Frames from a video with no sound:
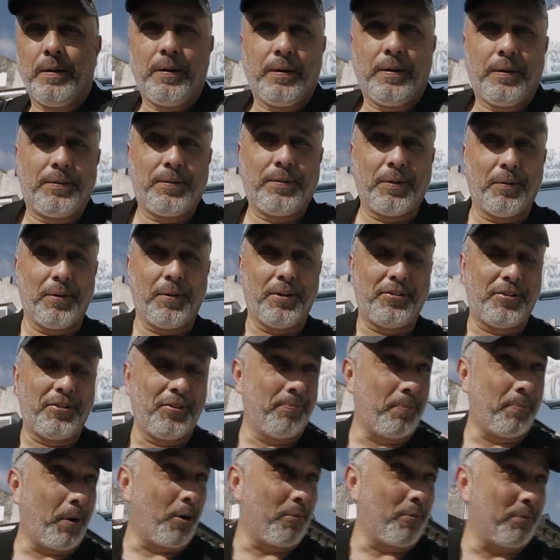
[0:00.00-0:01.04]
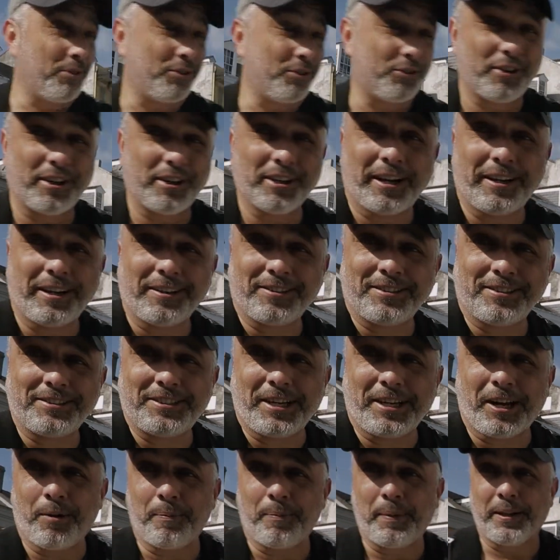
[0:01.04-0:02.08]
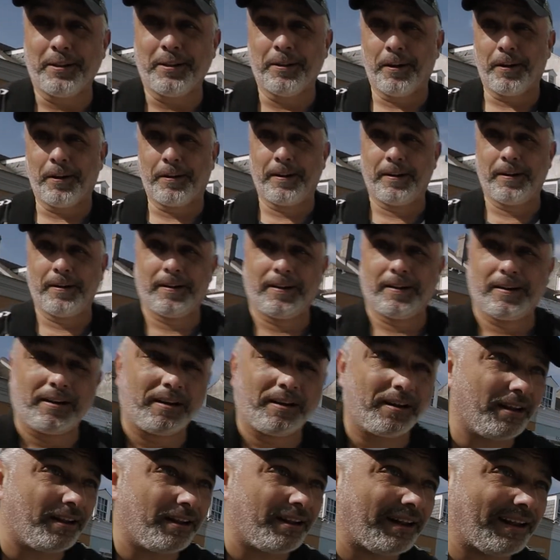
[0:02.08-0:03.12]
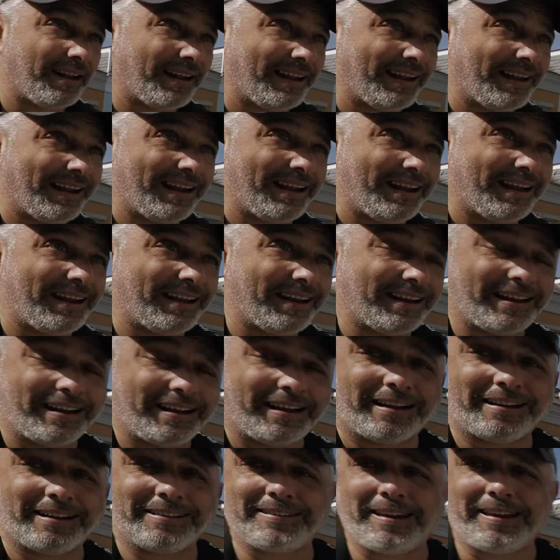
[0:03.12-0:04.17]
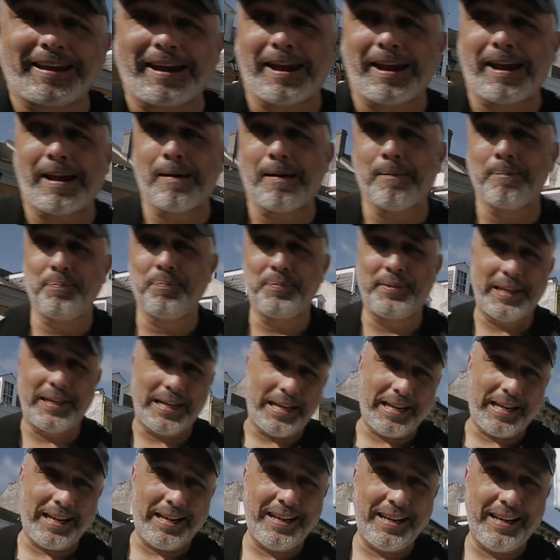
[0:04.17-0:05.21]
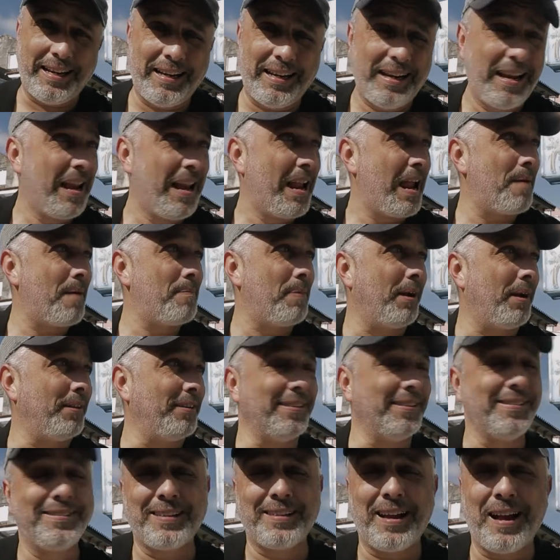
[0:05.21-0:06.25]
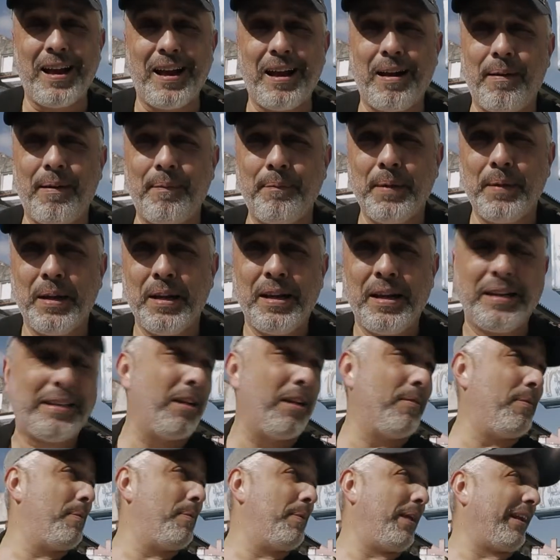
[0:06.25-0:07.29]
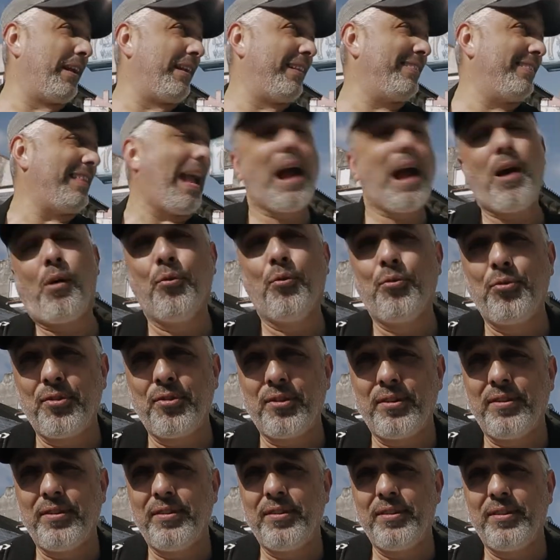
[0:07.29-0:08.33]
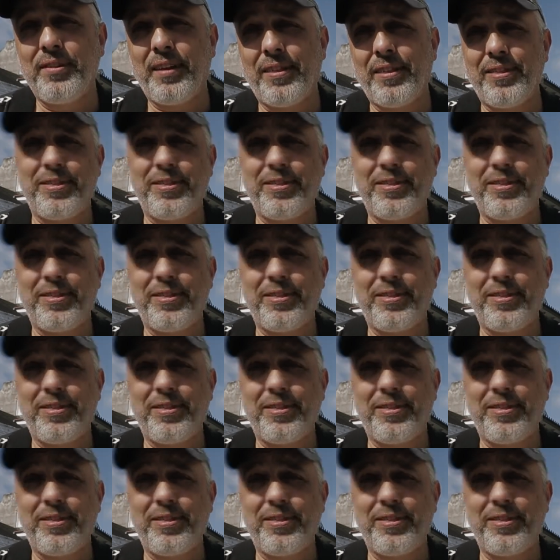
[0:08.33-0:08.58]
So this is Bourbon Street, ladies and gentlemen. Look, it is empty. About this time, there'd be like thousands and